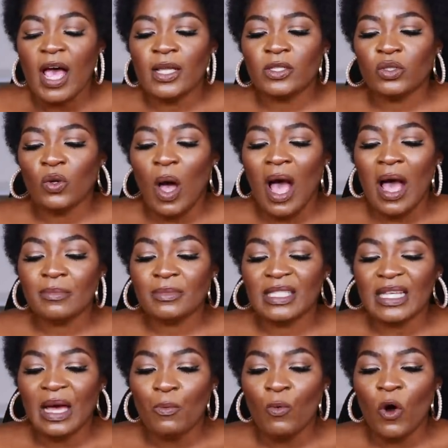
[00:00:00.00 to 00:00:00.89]
So
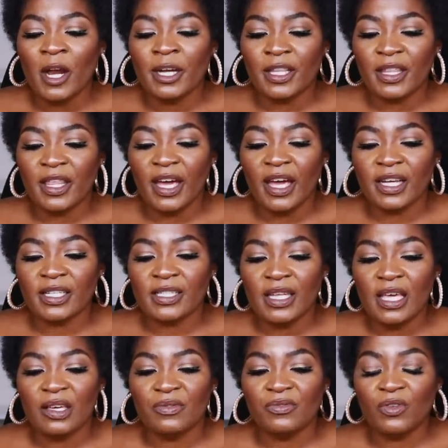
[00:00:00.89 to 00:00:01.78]
I'm someone that
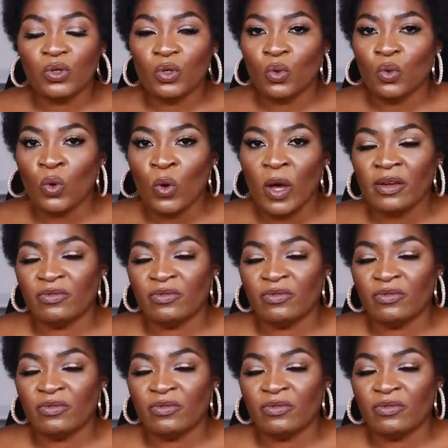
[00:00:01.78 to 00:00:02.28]
if you